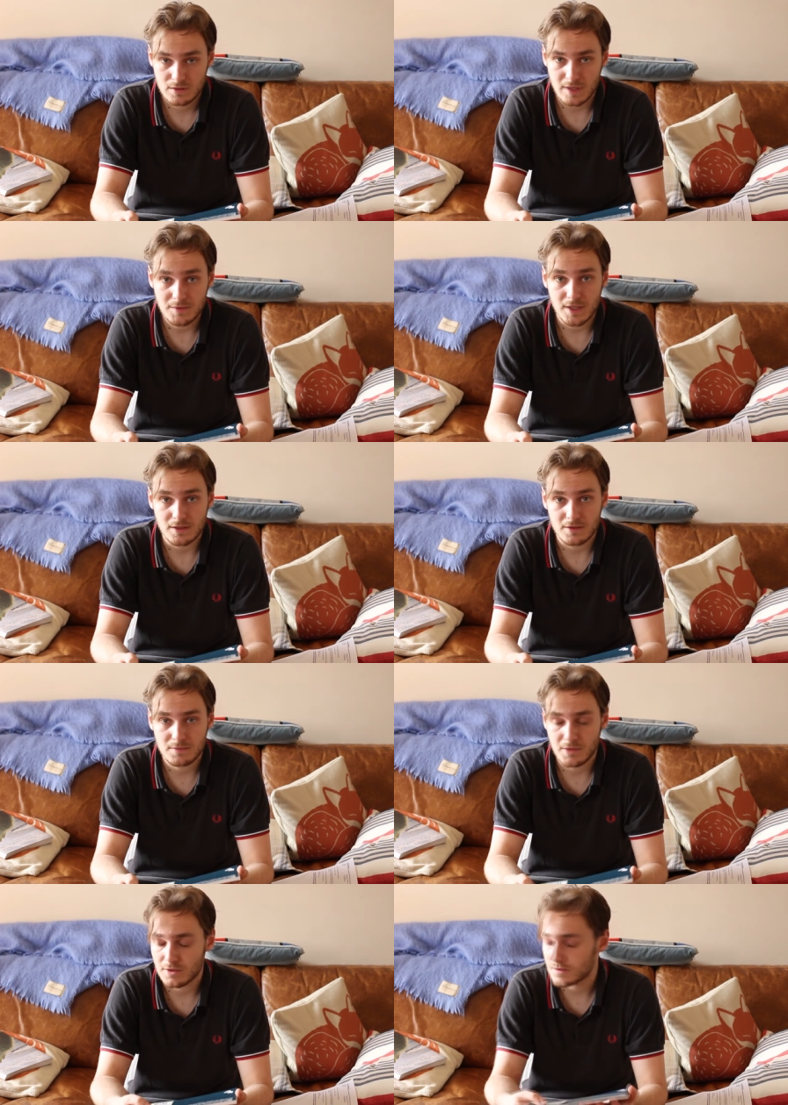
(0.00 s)
subject, I
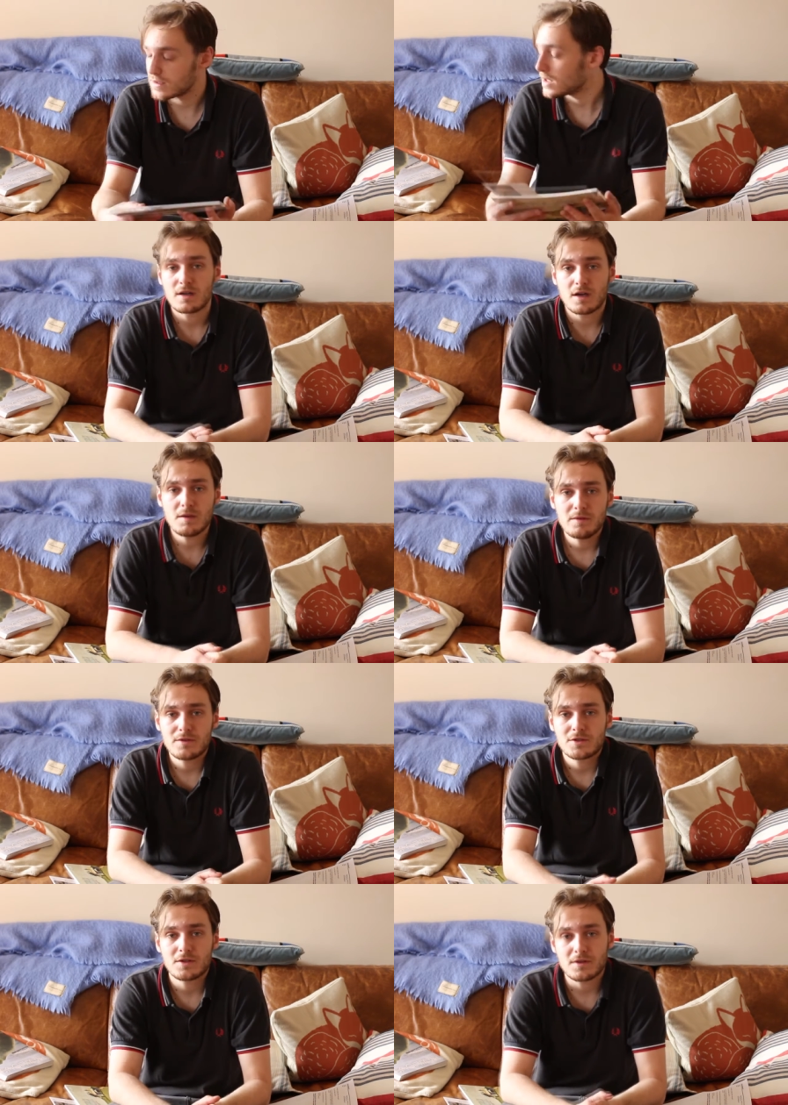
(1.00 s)
suppose. I hope
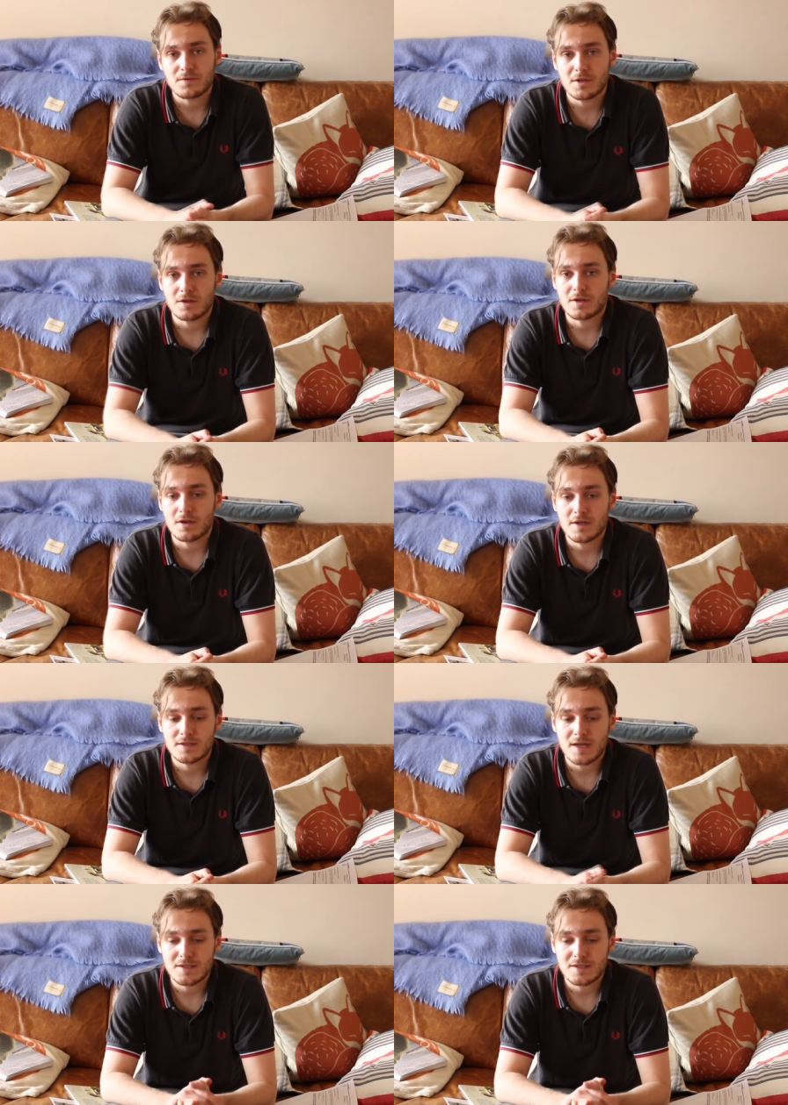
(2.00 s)
you've enjoyed this video, guys.